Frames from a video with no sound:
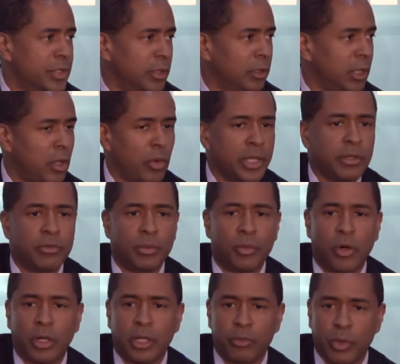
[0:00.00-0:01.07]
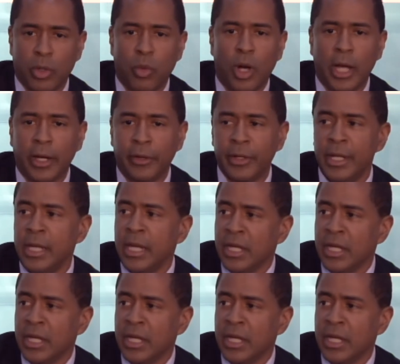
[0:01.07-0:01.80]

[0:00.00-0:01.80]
at the low end of the market require